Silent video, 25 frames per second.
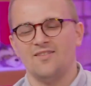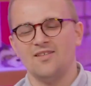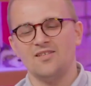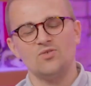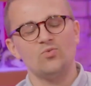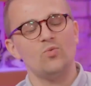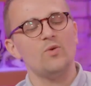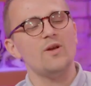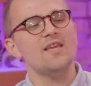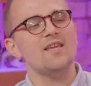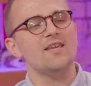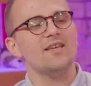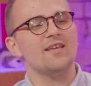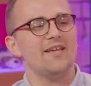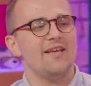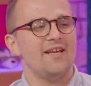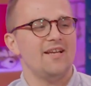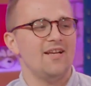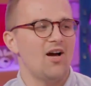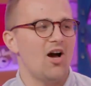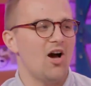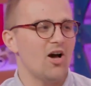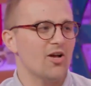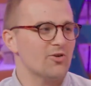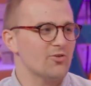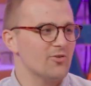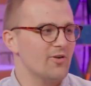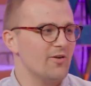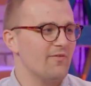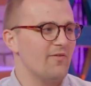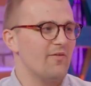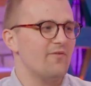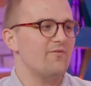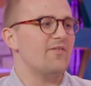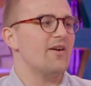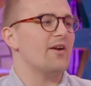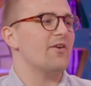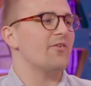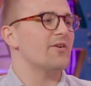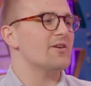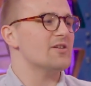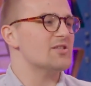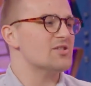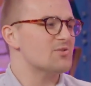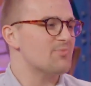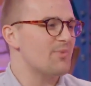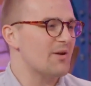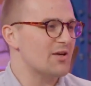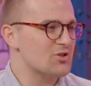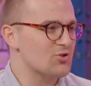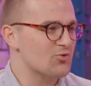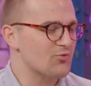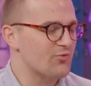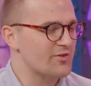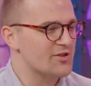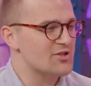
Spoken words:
This week, in honor of a very special